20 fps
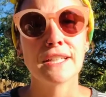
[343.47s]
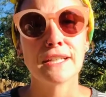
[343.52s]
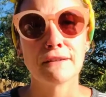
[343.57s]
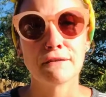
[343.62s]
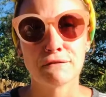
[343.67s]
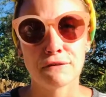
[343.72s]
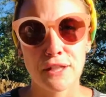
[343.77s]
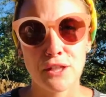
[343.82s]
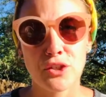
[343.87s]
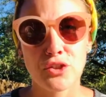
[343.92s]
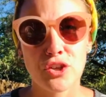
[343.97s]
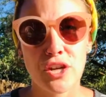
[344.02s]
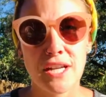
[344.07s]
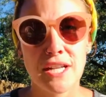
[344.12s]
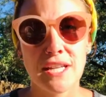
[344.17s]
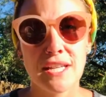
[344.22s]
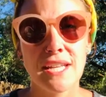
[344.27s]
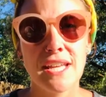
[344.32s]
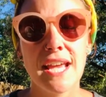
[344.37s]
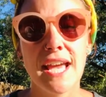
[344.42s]

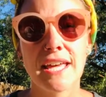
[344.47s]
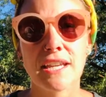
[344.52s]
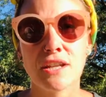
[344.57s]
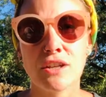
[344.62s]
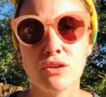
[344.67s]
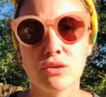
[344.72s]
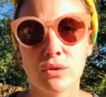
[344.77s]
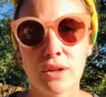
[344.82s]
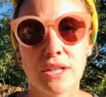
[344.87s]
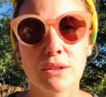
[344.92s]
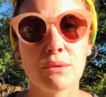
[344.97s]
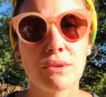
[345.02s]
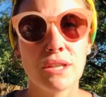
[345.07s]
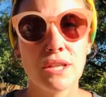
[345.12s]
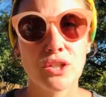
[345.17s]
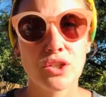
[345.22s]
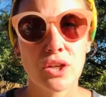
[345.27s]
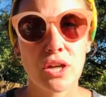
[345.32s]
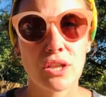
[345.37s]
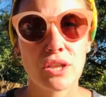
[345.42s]
frustrated and annoyed with
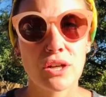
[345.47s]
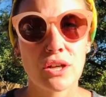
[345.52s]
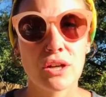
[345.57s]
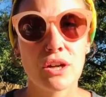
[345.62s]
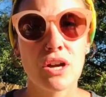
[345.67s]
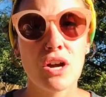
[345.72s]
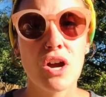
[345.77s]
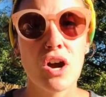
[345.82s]
each other,